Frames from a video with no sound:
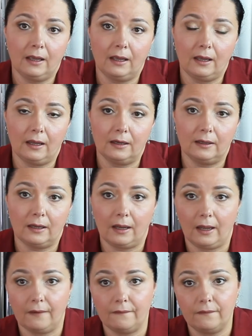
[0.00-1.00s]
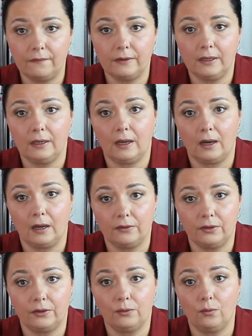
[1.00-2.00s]
and every
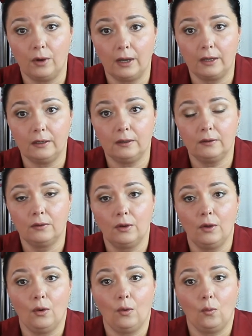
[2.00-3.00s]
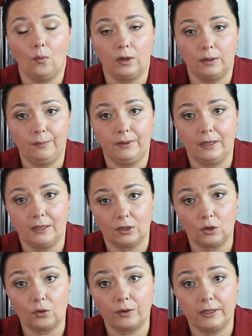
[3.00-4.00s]
other one will be
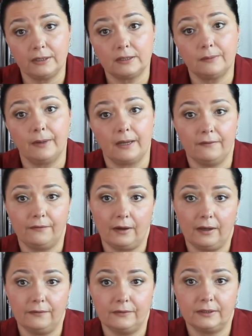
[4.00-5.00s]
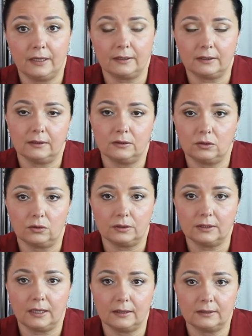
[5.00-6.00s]
increased by 5 seconds or
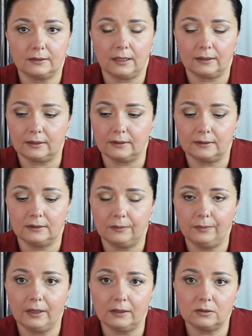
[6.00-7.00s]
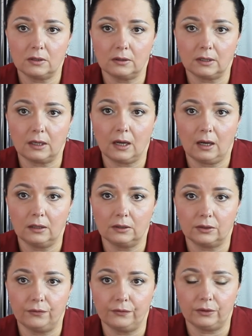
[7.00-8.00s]
10 seconds, depends on the
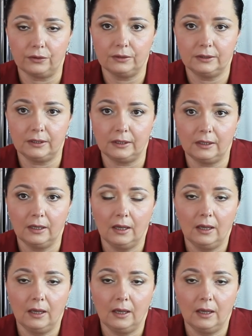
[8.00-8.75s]
color of your tea.